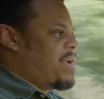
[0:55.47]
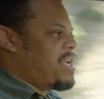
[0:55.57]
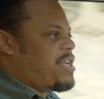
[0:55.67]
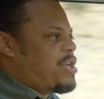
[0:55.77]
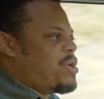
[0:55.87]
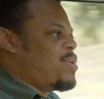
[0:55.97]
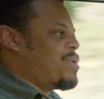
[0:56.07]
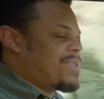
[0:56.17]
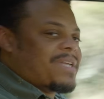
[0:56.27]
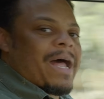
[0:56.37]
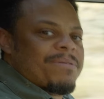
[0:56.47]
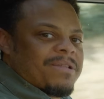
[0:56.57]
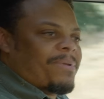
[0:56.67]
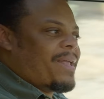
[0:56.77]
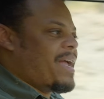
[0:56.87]
when you stop
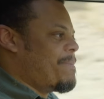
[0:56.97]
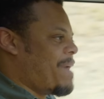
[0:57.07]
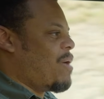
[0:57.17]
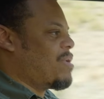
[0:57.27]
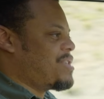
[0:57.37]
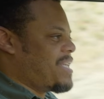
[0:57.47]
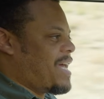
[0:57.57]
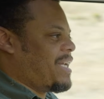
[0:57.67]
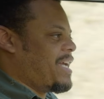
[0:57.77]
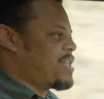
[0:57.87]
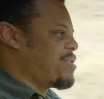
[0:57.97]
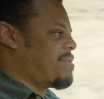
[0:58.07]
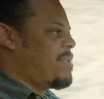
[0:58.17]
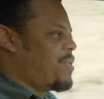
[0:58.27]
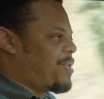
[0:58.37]
supplying power to that
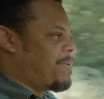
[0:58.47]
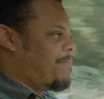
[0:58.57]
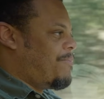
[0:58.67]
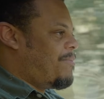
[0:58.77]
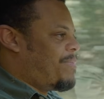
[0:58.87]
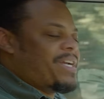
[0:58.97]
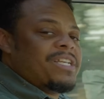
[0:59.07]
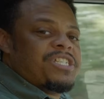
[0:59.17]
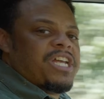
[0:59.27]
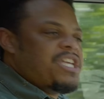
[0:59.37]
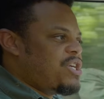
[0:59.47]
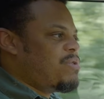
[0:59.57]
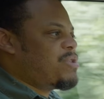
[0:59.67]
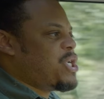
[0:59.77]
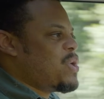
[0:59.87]
electric motor but
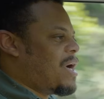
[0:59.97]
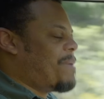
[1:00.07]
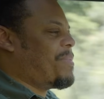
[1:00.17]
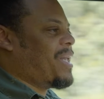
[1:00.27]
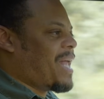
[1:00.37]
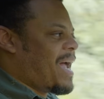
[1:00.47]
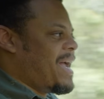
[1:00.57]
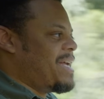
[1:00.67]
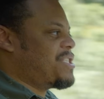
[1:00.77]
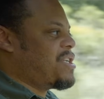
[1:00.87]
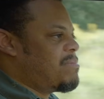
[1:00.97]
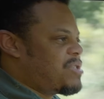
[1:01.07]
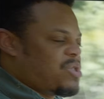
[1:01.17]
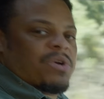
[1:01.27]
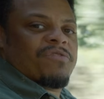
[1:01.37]
continue to apply some
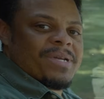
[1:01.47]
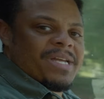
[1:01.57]
sort of